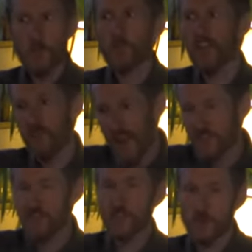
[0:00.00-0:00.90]
You want to play
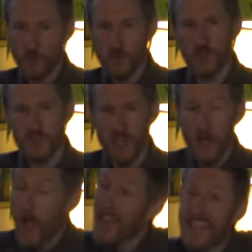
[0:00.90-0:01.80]
fast and loose with
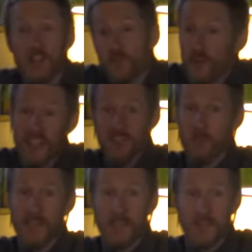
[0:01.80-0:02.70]
Christianity? He'll
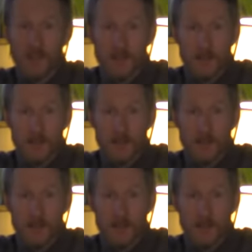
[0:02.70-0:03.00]
forgive me.